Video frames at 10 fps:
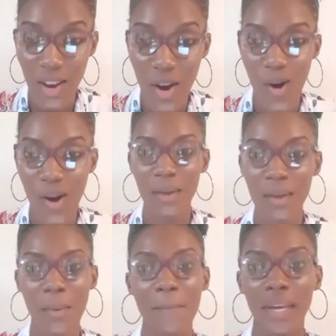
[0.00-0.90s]
on
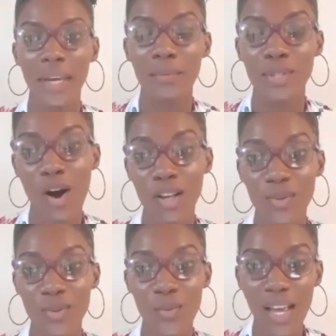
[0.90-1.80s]
BAEP
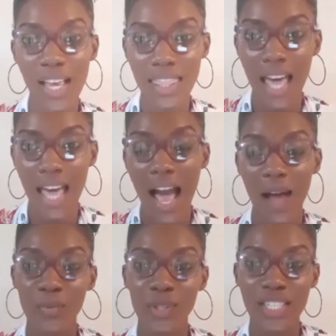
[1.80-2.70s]
Talks with,
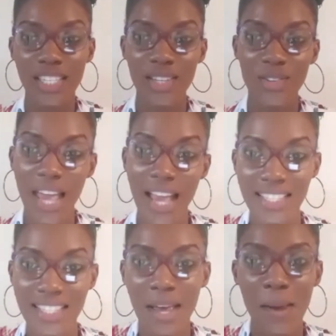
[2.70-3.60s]
and we'll see you
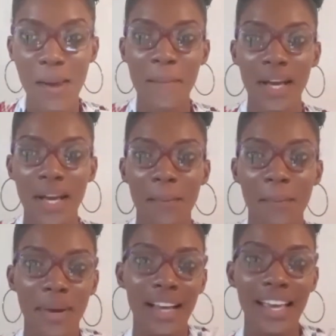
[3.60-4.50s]
next time.
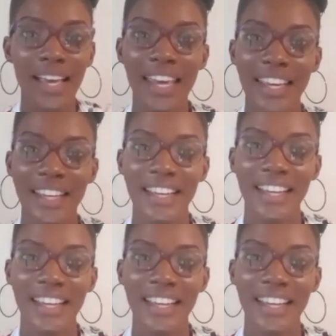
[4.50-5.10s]
Bye.